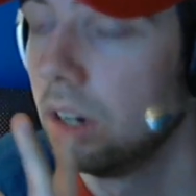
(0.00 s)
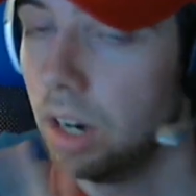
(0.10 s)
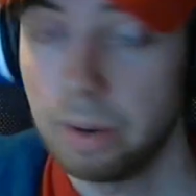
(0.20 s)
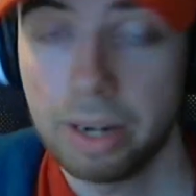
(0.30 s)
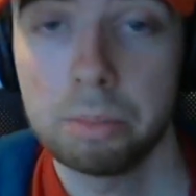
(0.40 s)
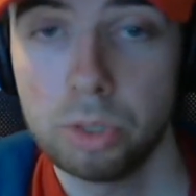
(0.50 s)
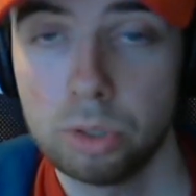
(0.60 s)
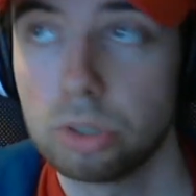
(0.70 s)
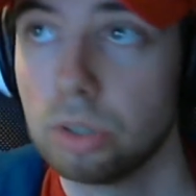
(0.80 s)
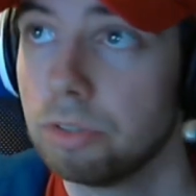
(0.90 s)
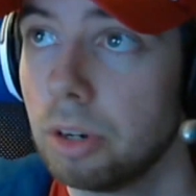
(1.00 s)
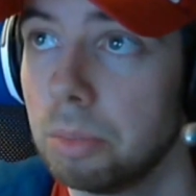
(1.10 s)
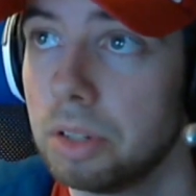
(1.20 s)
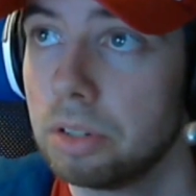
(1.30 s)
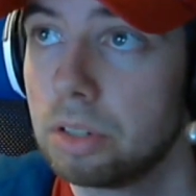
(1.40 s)
a random user
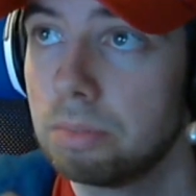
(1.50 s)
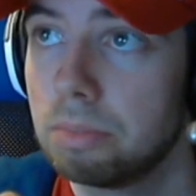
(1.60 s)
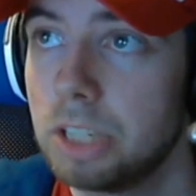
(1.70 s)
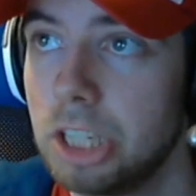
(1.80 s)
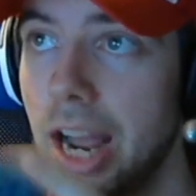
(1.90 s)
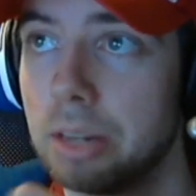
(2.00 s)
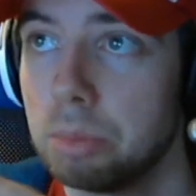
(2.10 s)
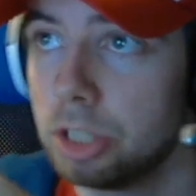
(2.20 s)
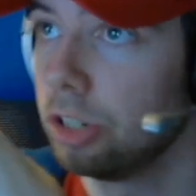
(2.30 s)
from the chat, which is